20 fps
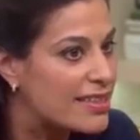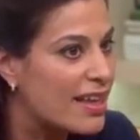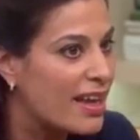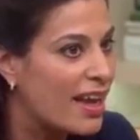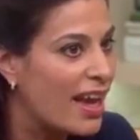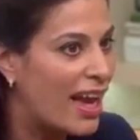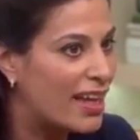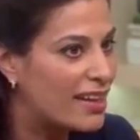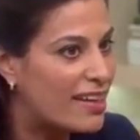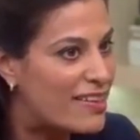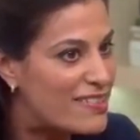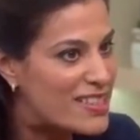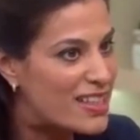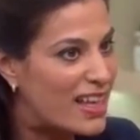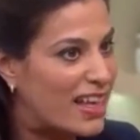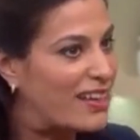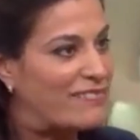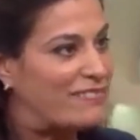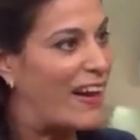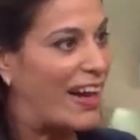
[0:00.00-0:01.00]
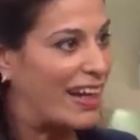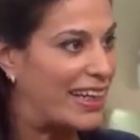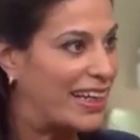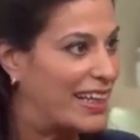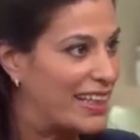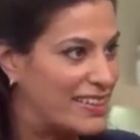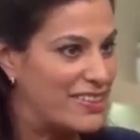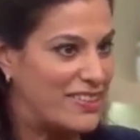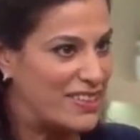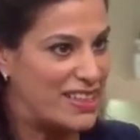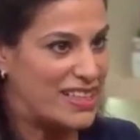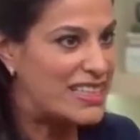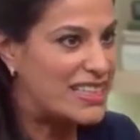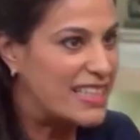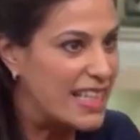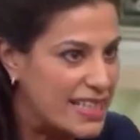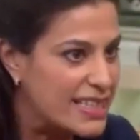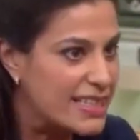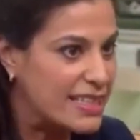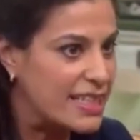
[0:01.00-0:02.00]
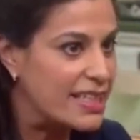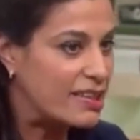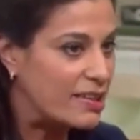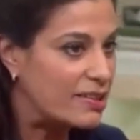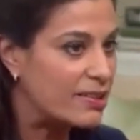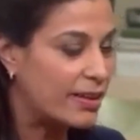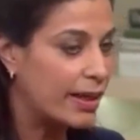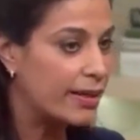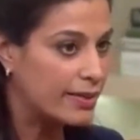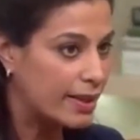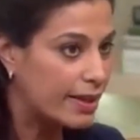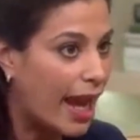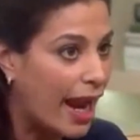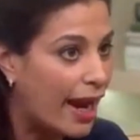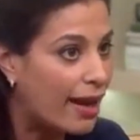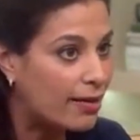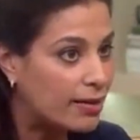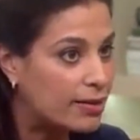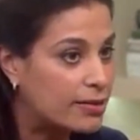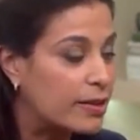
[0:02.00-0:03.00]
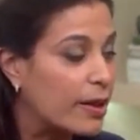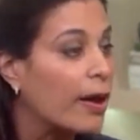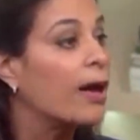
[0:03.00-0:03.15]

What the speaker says: And I was like, if I can't do the stunts, neither can the character.